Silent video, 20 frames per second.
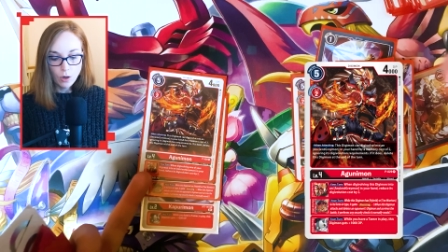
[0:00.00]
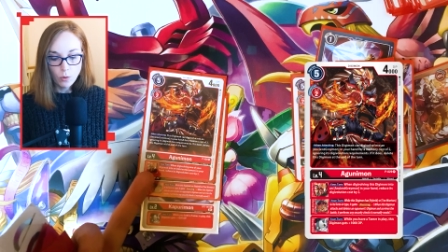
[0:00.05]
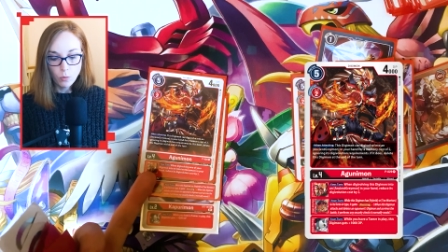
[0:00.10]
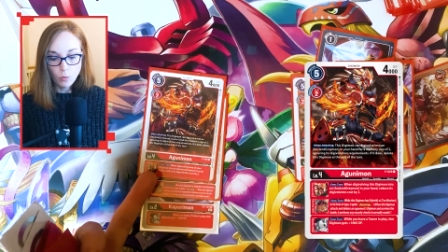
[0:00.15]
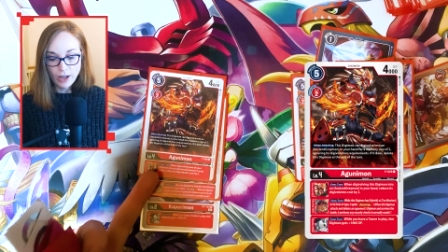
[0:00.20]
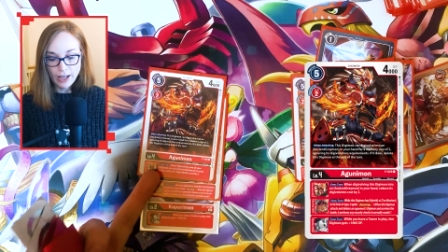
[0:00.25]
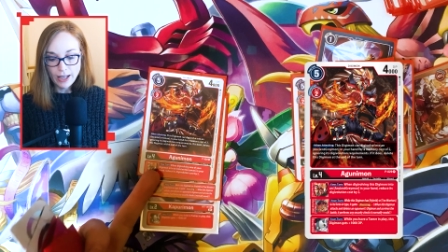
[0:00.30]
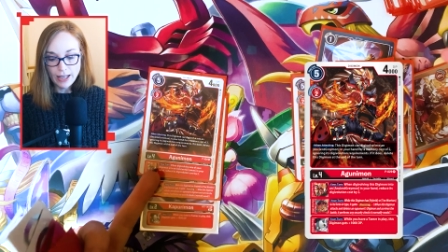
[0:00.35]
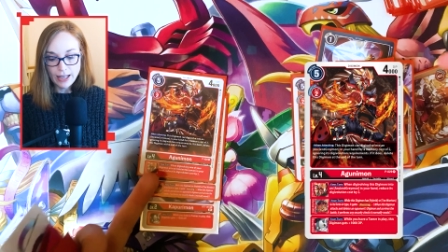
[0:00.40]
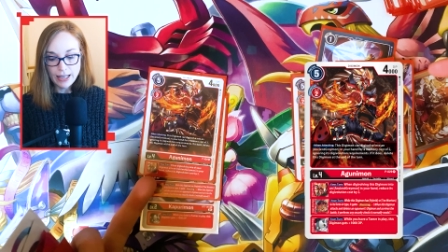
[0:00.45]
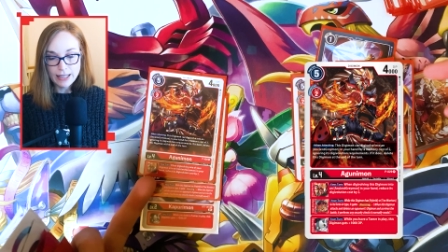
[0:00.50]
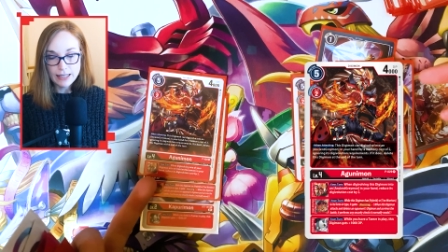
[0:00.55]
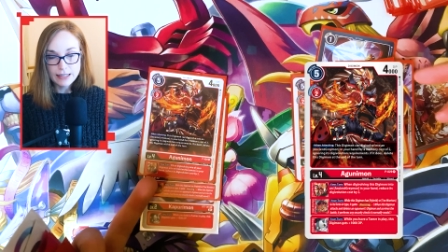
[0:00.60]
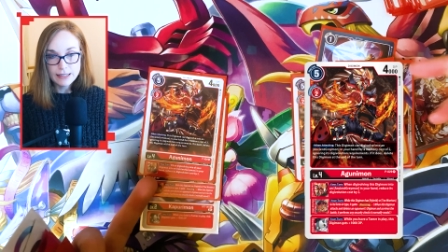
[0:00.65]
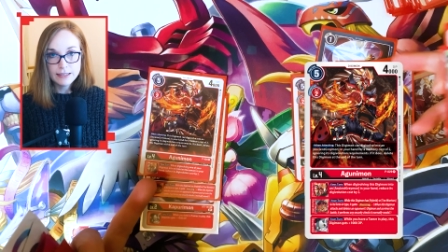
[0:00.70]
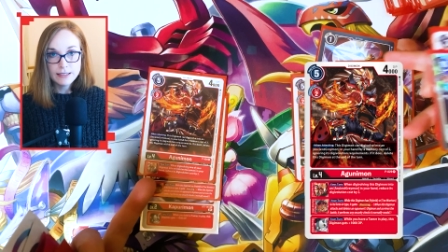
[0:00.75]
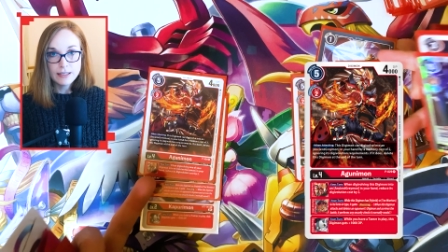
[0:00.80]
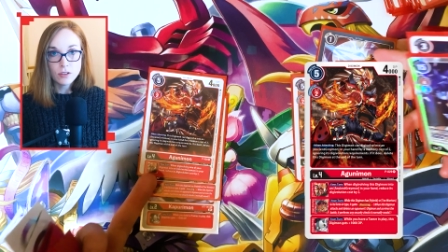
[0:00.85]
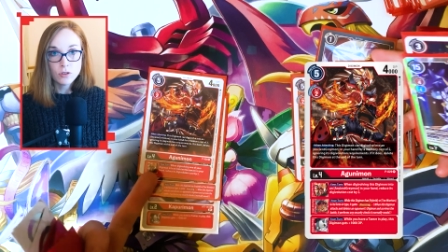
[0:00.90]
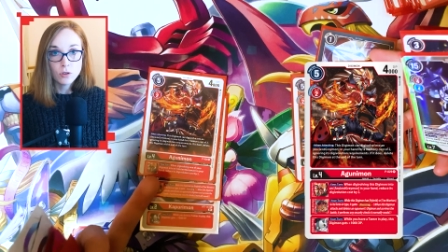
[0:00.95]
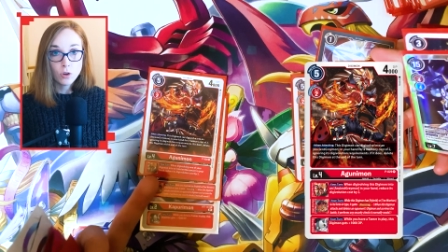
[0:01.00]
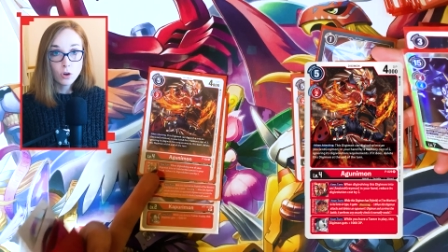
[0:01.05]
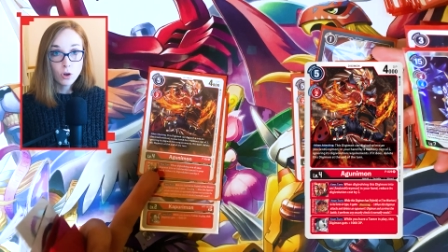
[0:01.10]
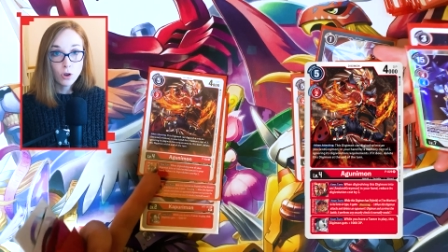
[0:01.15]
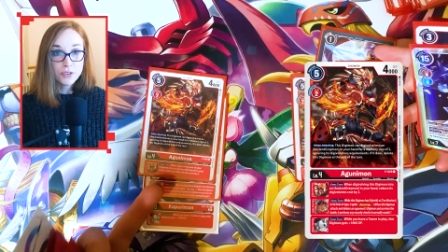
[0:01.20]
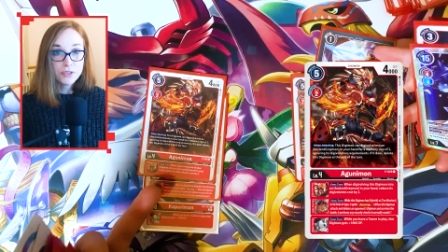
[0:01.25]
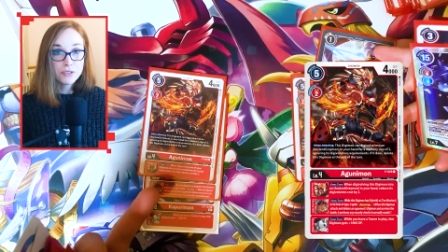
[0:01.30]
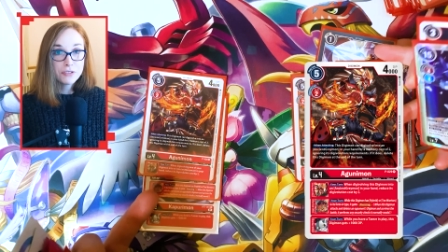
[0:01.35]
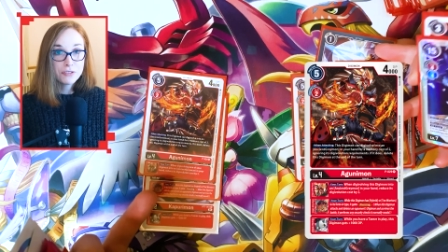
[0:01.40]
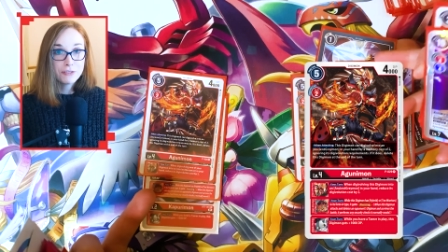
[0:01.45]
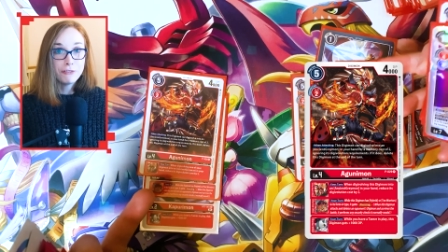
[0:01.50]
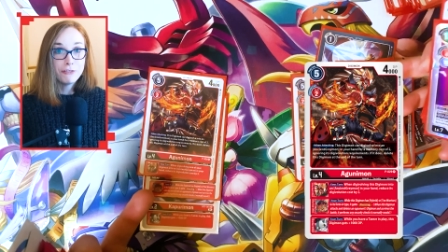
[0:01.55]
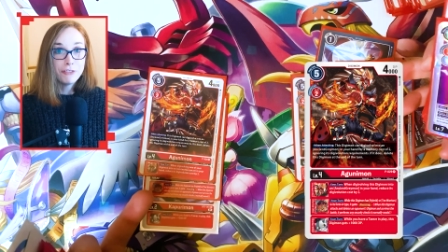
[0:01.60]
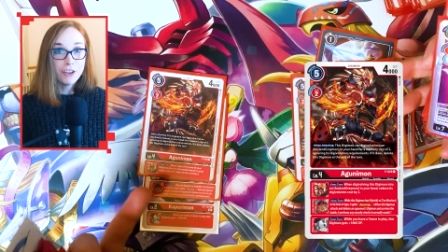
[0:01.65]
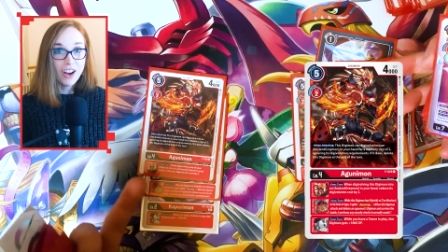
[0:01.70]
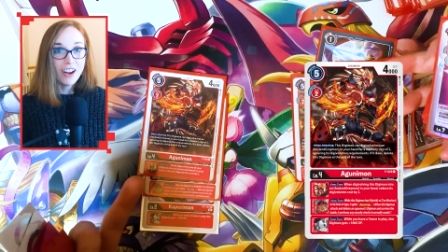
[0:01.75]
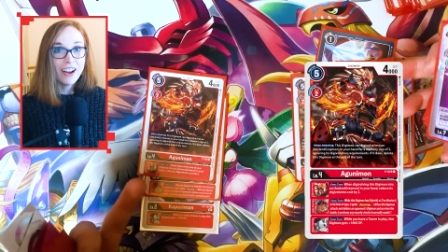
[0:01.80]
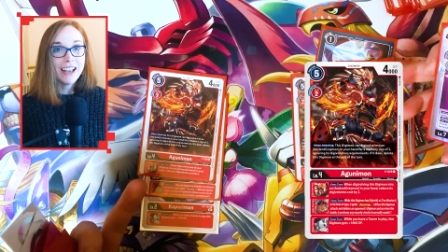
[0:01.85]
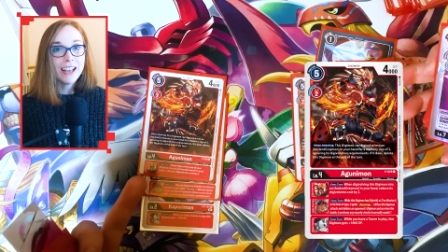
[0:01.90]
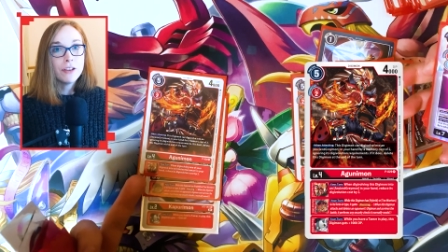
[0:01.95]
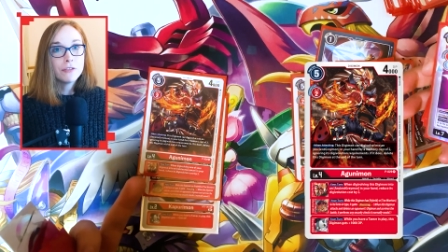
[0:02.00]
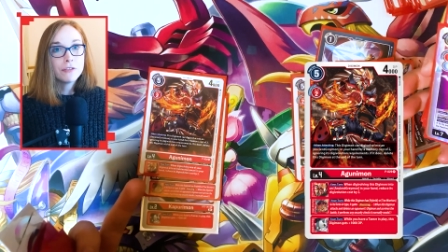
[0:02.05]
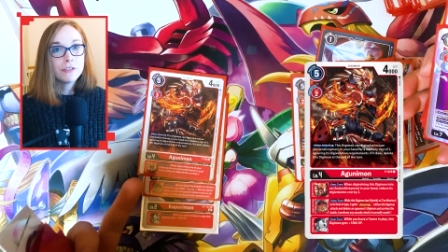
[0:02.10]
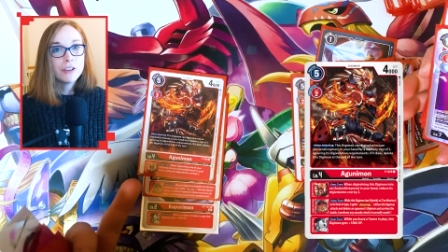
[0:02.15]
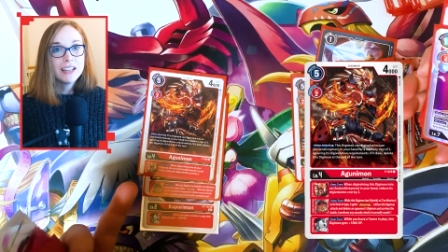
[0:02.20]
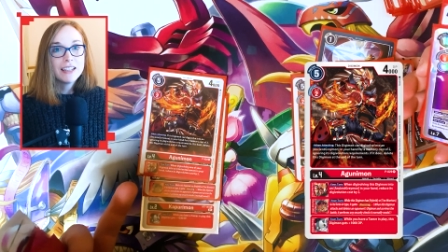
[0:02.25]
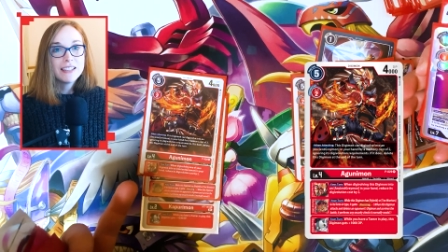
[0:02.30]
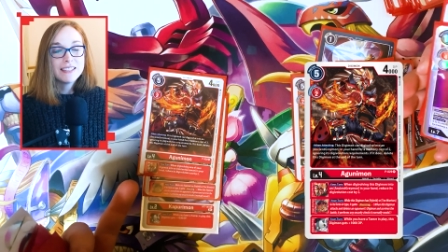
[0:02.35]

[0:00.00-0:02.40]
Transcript: where it doesn't cost 5